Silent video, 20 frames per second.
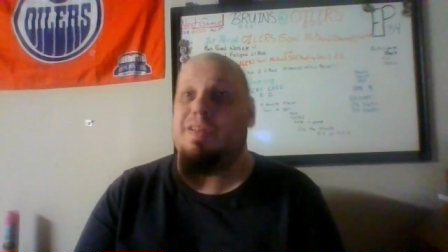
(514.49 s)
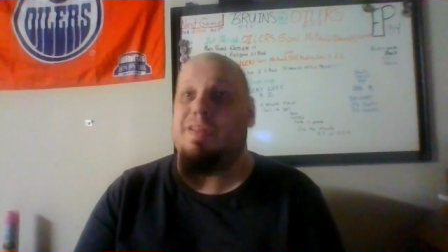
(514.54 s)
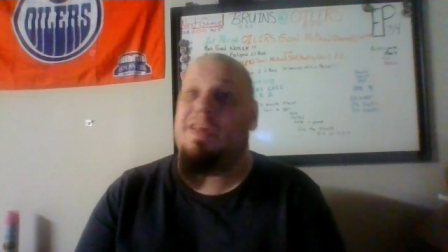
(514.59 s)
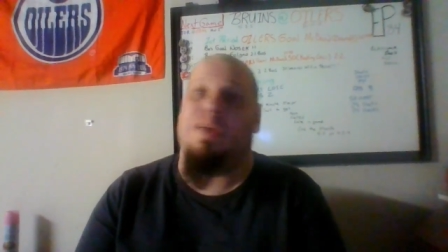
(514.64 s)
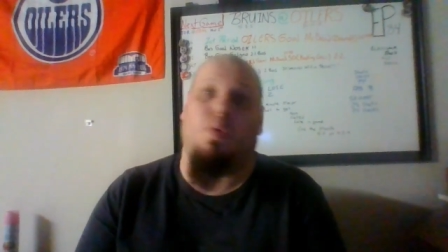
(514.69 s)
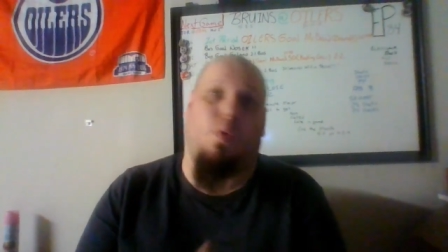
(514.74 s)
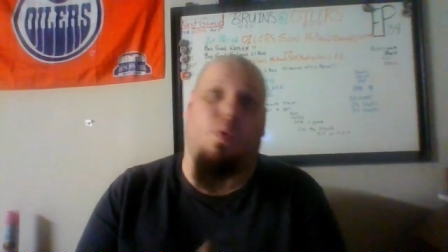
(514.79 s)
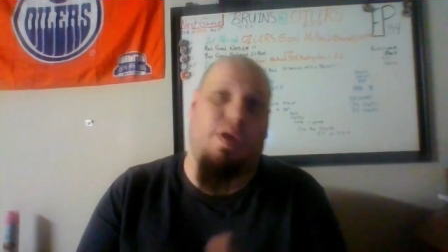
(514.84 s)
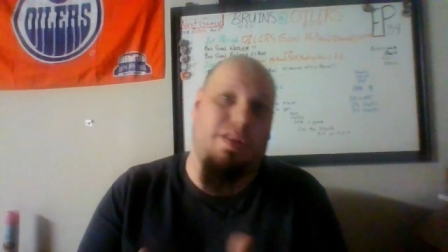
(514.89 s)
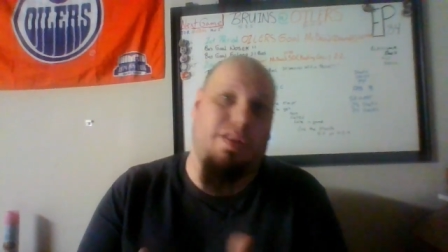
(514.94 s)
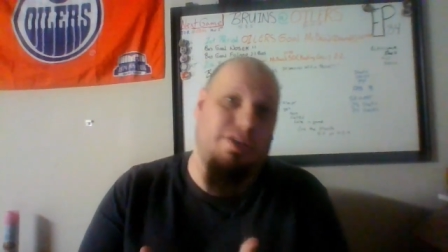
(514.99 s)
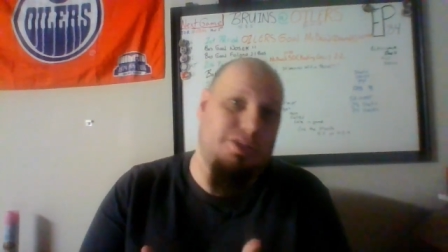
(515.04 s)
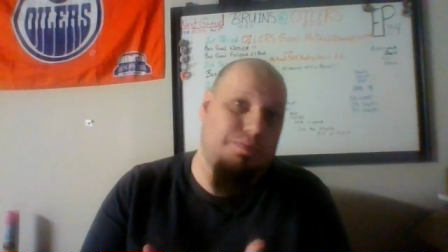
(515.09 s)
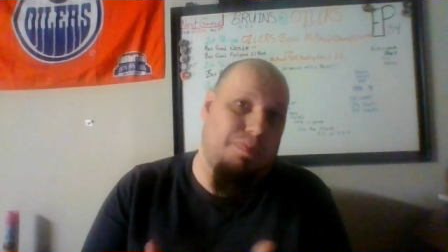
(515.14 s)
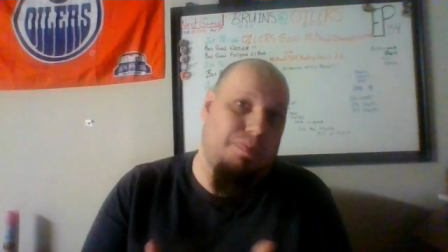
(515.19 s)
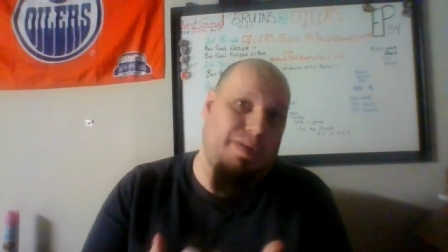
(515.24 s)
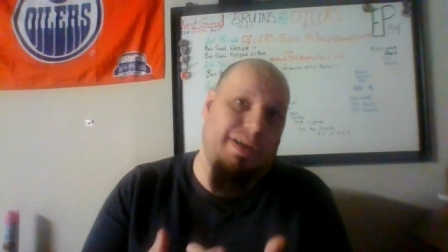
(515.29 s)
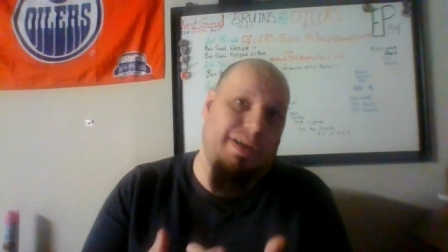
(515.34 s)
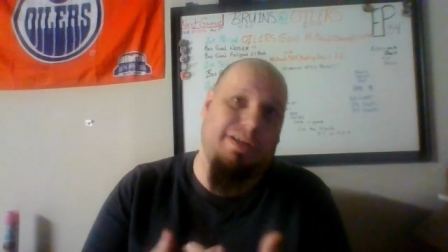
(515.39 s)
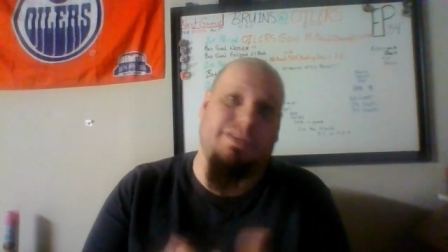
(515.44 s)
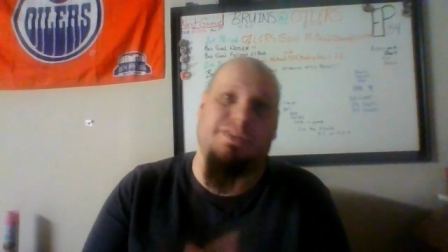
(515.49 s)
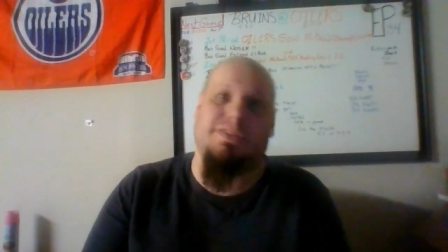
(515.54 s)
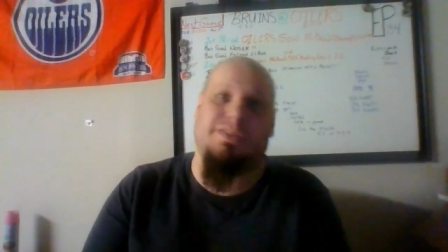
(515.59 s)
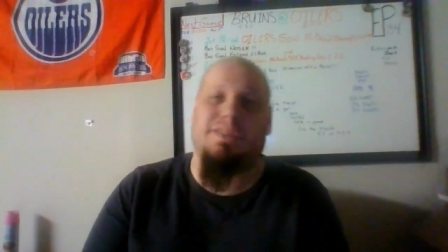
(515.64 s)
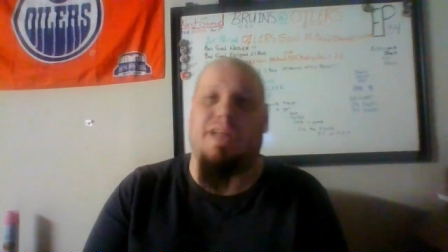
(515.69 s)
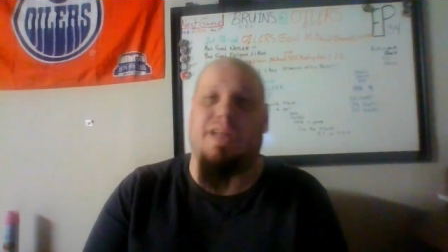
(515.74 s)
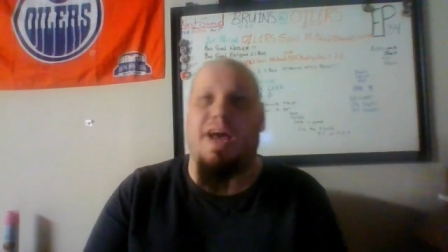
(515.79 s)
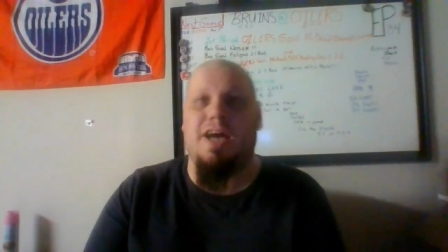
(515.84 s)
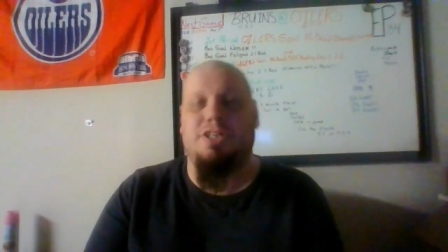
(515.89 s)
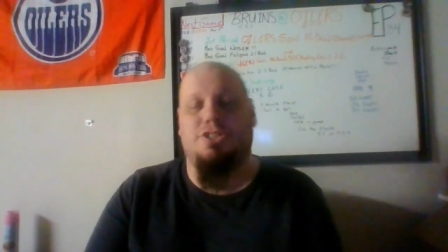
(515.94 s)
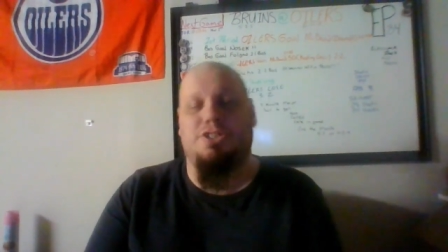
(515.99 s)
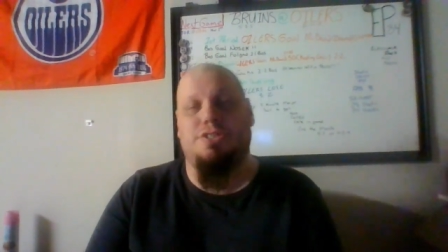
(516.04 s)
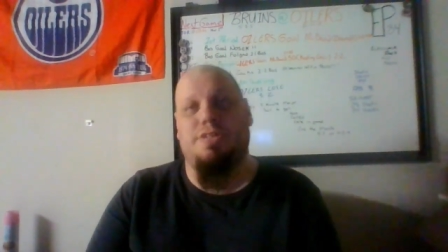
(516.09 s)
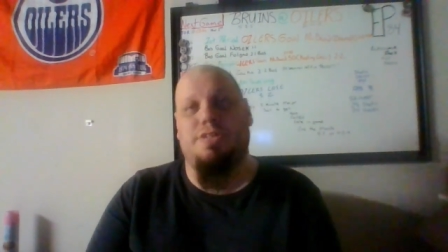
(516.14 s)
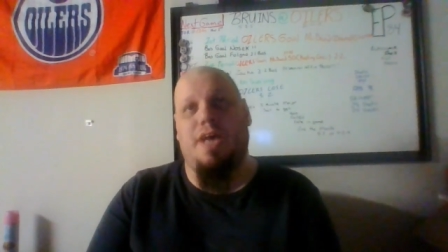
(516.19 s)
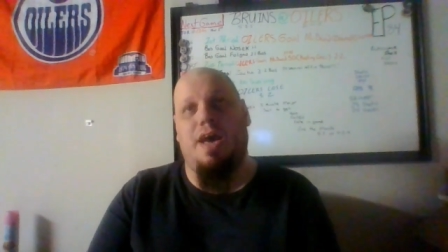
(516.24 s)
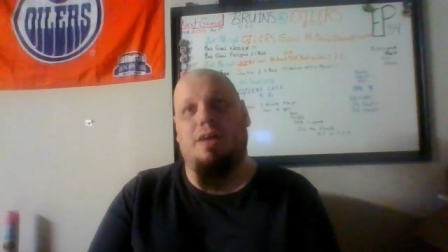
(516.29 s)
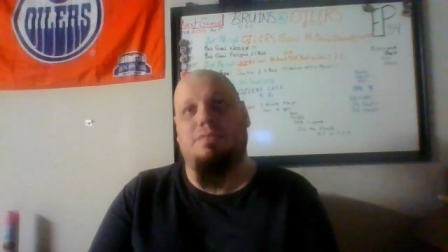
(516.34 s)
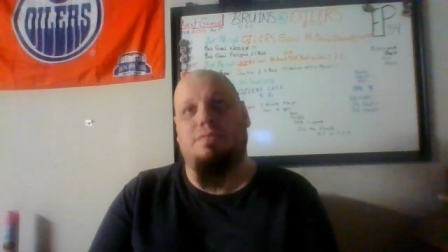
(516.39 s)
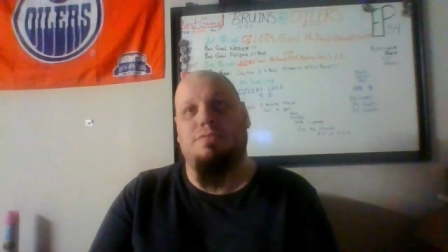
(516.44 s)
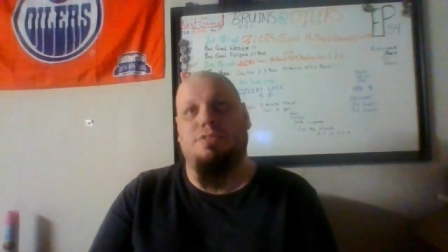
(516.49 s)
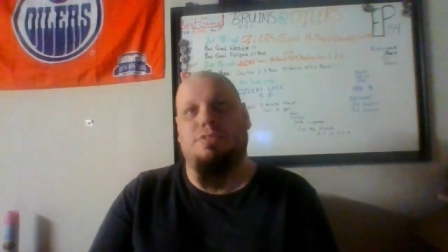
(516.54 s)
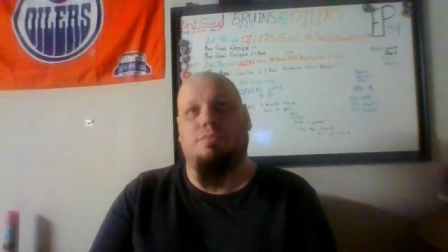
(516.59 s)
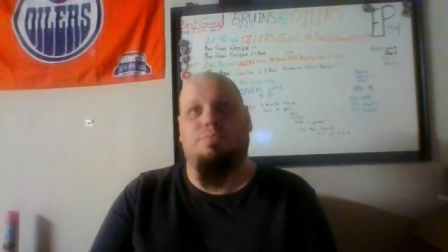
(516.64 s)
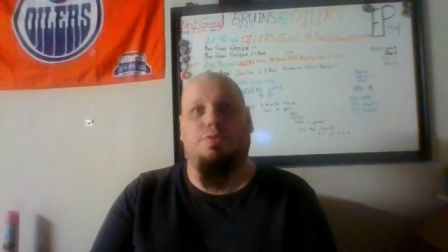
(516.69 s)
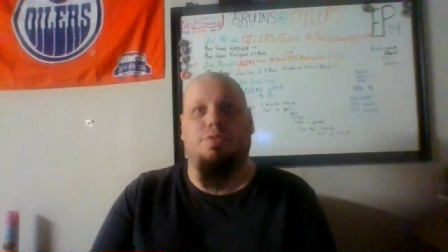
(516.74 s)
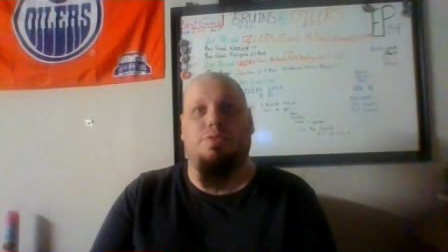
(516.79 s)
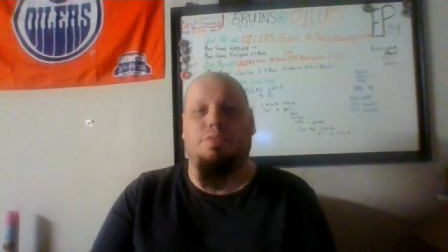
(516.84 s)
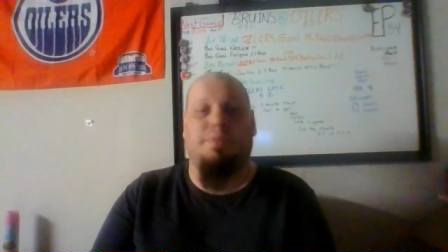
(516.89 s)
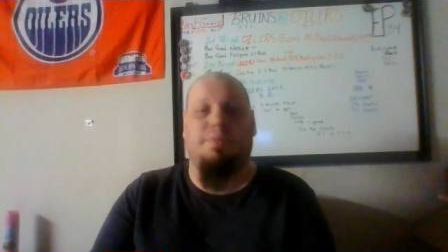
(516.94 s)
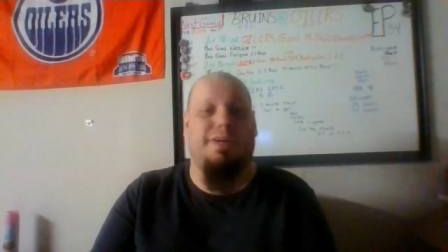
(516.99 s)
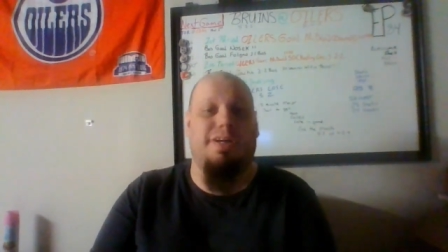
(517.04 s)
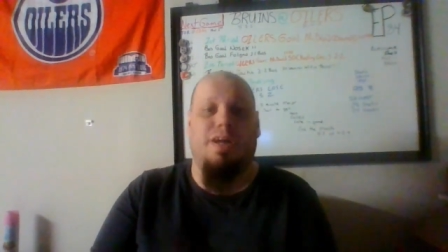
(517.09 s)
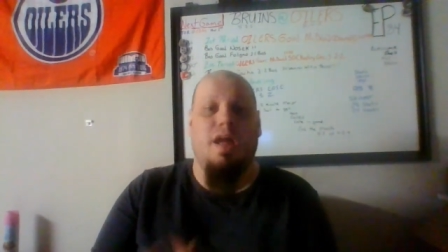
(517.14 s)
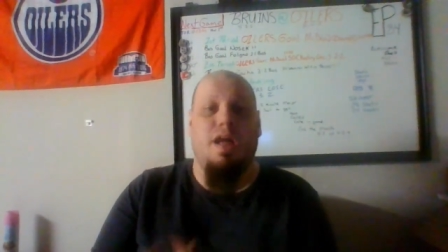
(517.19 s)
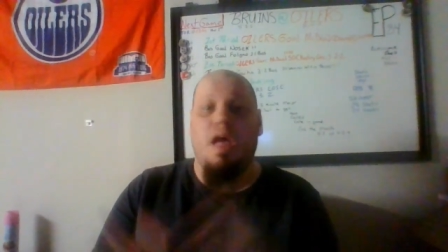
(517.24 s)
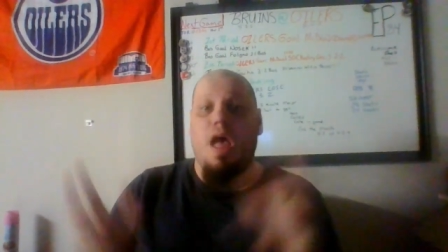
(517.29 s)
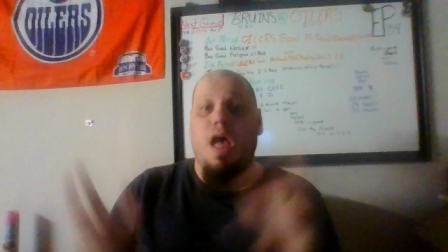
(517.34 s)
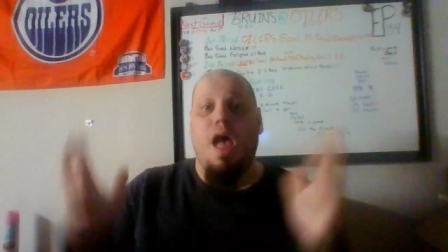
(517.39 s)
They let Oilers players slash and tackle some Bruins player.